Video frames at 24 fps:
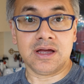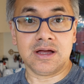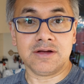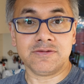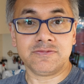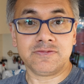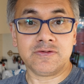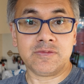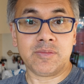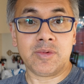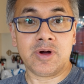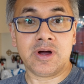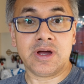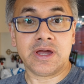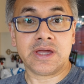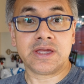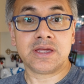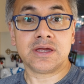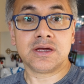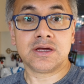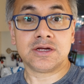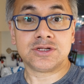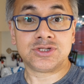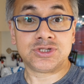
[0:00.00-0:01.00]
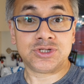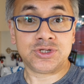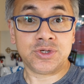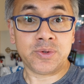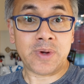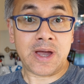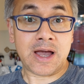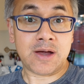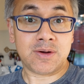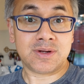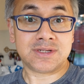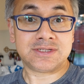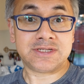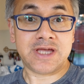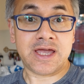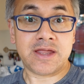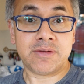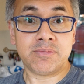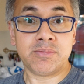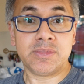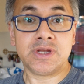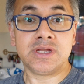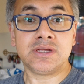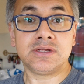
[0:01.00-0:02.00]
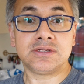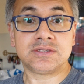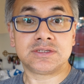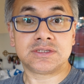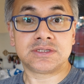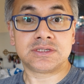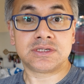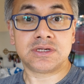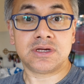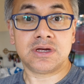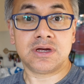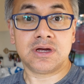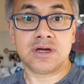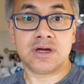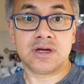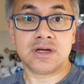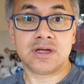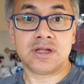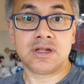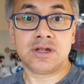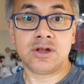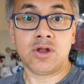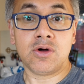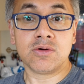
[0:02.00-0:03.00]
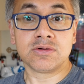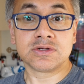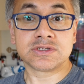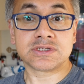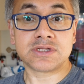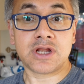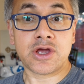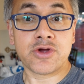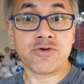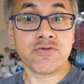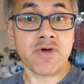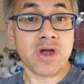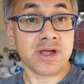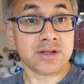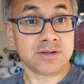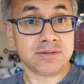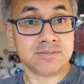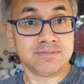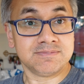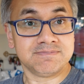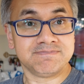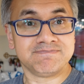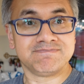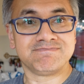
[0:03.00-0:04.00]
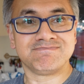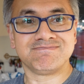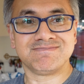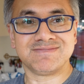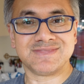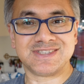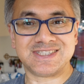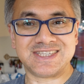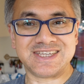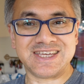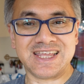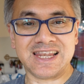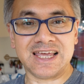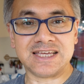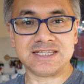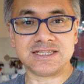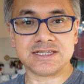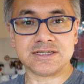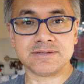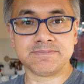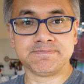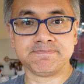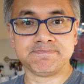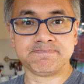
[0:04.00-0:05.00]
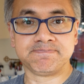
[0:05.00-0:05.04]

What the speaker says: for my 2 hour 10 minute long slow run. See you later.